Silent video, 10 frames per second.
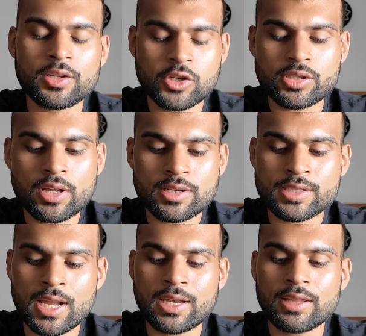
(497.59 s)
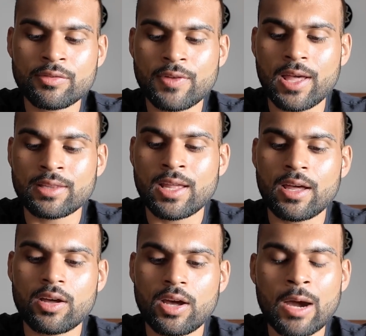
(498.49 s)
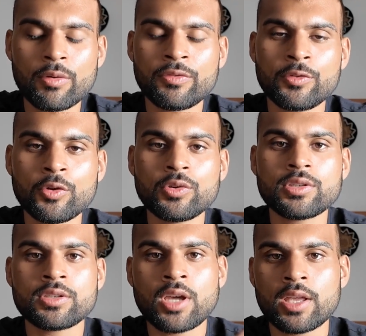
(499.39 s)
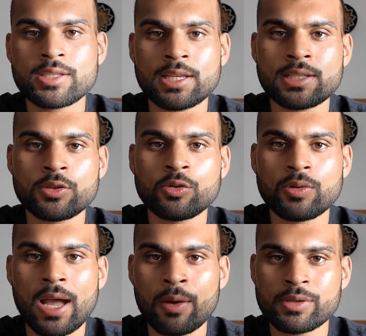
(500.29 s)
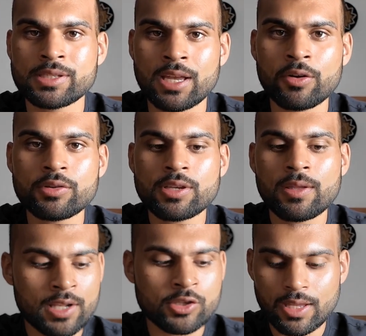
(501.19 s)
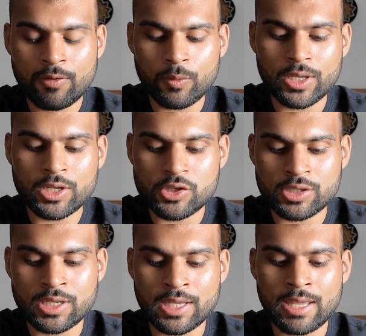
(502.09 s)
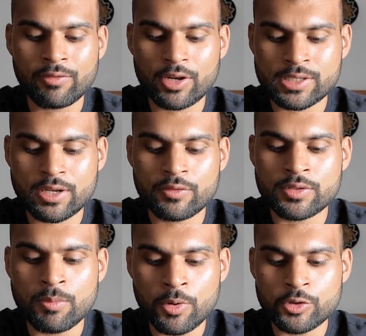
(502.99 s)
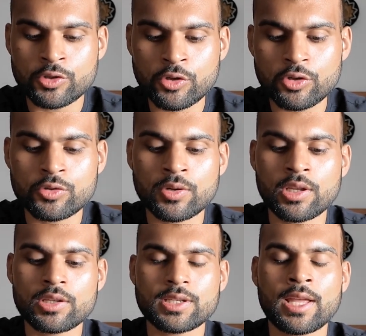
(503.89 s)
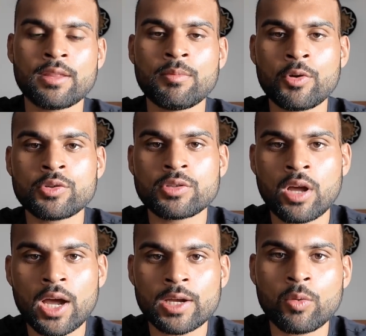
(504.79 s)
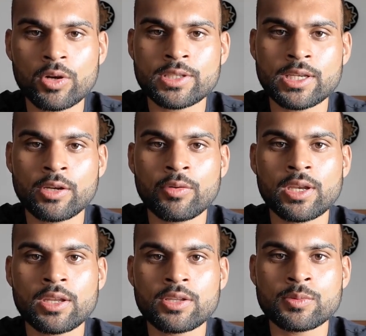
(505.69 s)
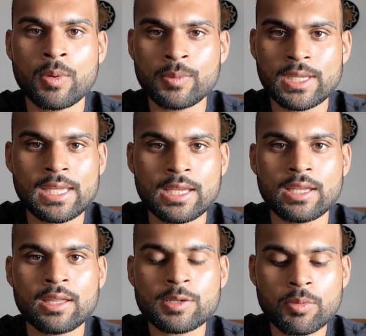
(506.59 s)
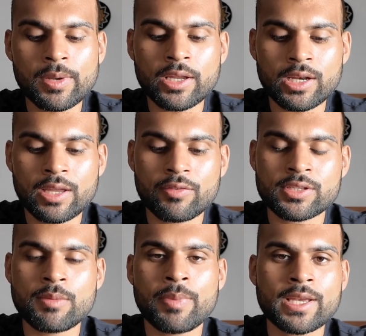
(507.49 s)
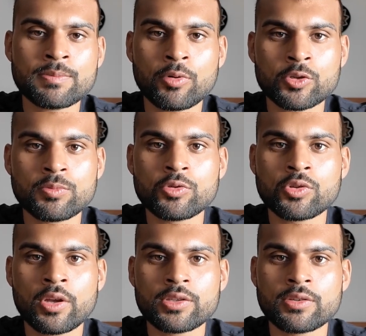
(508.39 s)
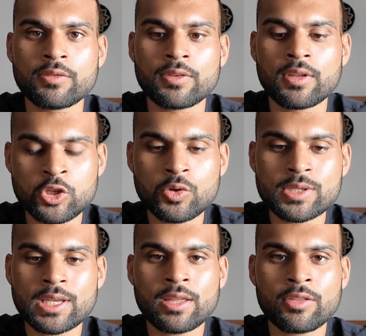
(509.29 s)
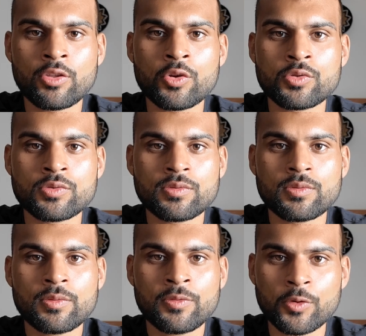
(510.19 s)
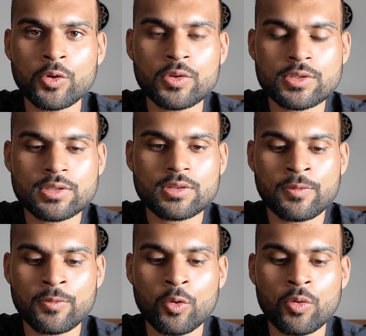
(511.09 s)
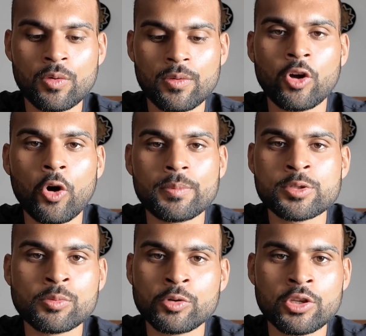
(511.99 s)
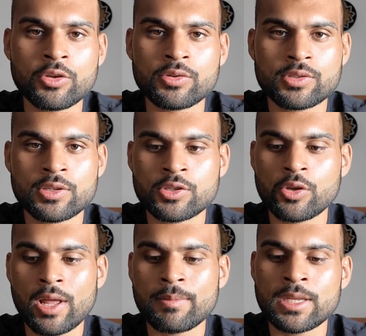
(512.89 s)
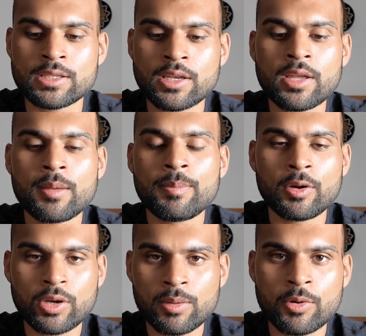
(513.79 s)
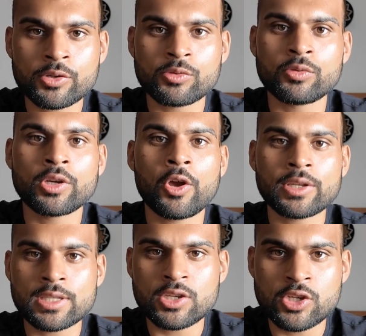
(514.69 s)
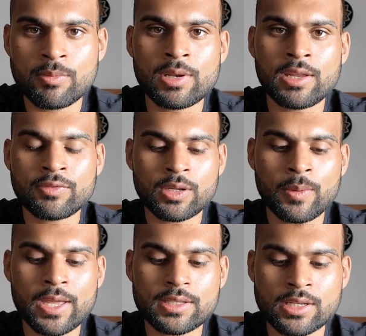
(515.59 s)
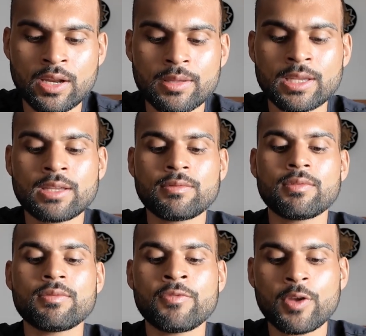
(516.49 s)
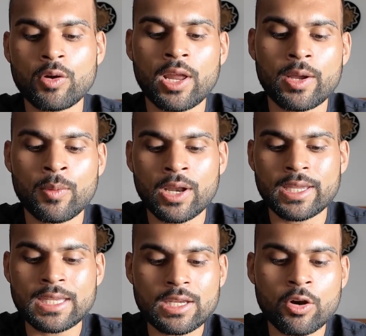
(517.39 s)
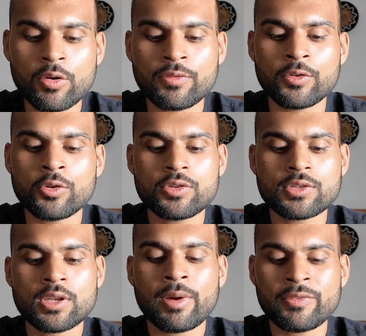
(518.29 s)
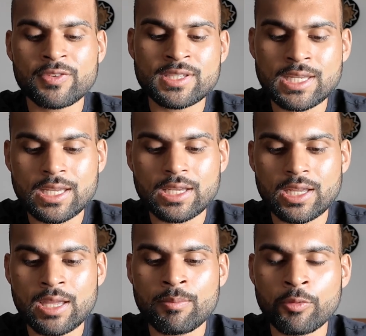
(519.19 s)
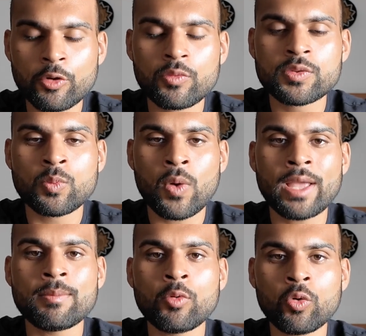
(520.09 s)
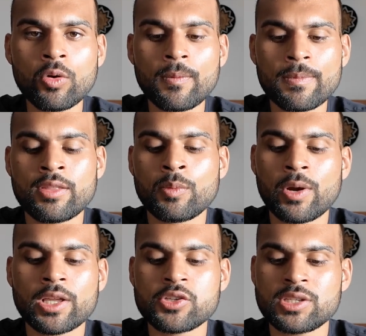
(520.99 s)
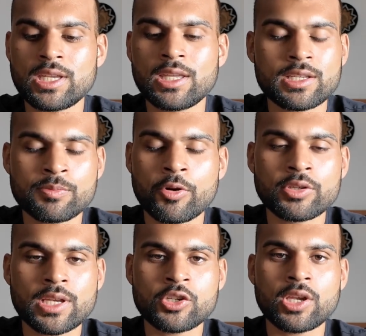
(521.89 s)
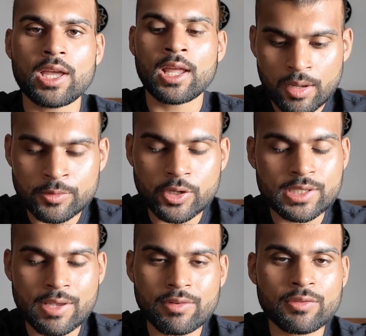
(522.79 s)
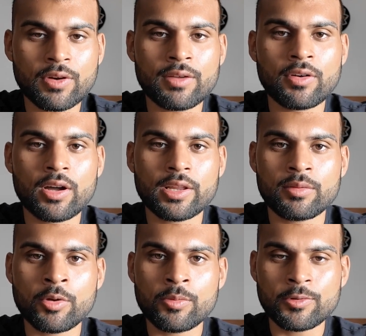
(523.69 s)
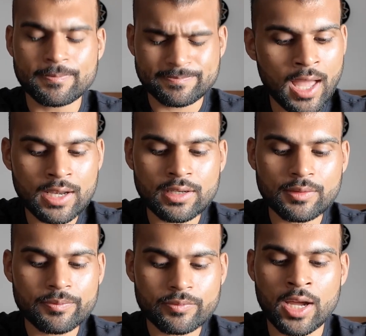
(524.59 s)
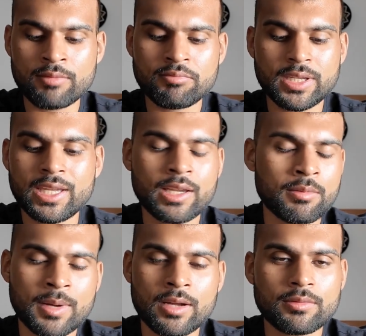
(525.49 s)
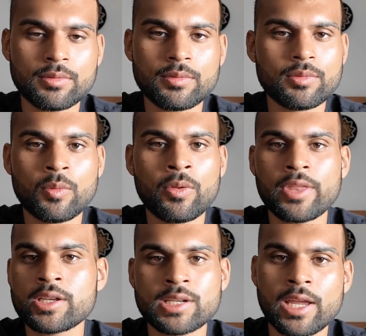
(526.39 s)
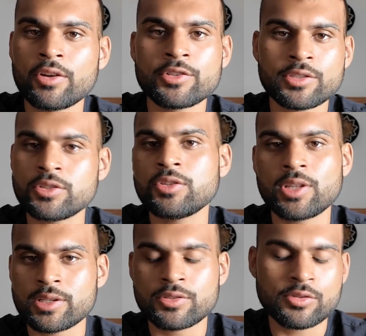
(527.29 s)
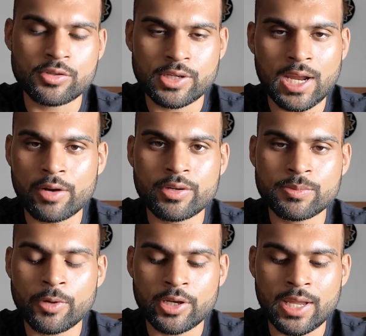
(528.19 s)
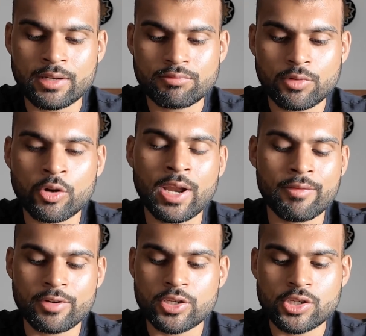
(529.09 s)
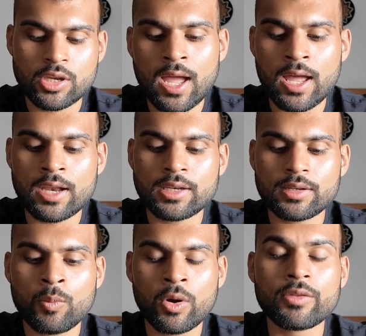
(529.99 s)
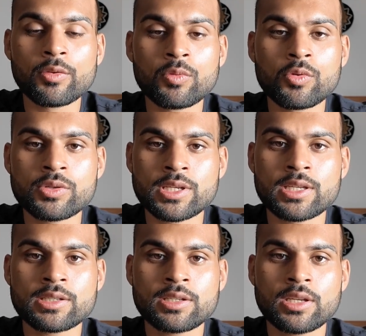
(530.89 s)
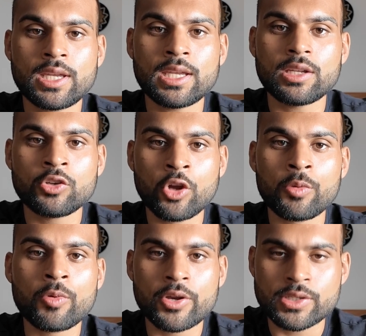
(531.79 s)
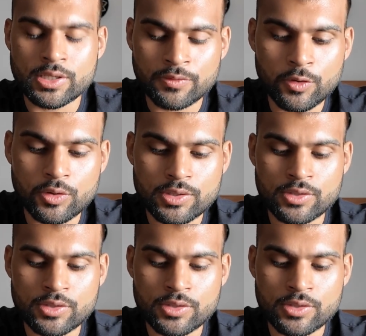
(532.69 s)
Just understanding the fact that our food turns into our cells, and if we can just give ourselves the most nutrients and the most high quality ingredients when we eat, that's probably going to give us the best possible chance of using those foods for the optimal use. And so that means building muscle, going to the gym and lifting weights. And I feel like when I eat whole foods, my physique improves way more than when I just eat this processed shit. I'm doing 75 hard at the moment, and I'm eating about 1,800 to 2,200 calories per day on average. And one of the rules is to eat no processed foods.